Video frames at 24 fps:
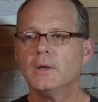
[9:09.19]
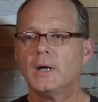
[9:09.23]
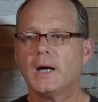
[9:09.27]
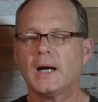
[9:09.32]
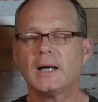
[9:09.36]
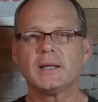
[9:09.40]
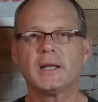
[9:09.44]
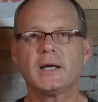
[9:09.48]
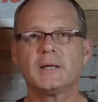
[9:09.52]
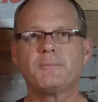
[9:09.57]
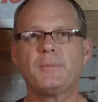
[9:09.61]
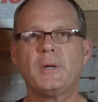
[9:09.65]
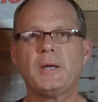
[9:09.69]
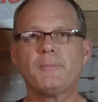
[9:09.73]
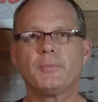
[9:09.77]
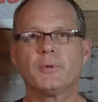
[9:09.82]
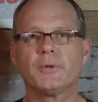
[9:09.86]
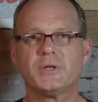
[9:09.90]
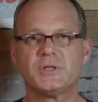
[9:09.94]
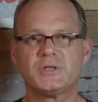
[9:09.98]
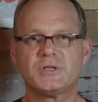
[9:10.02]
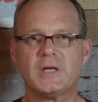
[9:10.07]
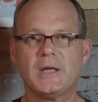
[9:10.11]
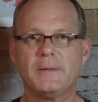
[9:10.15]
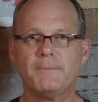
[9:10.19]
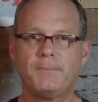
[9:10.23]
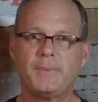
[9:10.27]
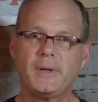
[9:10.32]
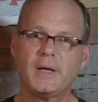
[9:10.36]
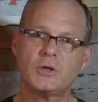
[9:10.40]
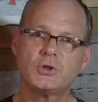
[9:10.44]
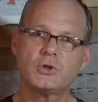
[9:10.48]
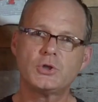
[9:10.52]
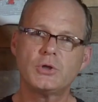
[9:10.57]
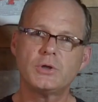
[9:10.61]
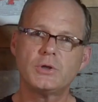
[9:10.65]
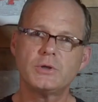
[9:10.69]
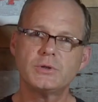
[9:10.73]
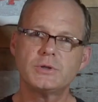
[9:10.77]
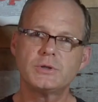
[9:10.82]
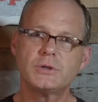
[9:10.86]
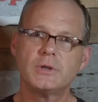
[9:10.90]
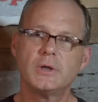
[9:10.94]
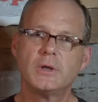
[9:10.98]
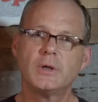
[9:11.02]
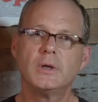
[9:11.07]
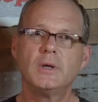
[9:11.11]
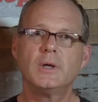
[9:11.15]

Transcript: I like people to send pictures,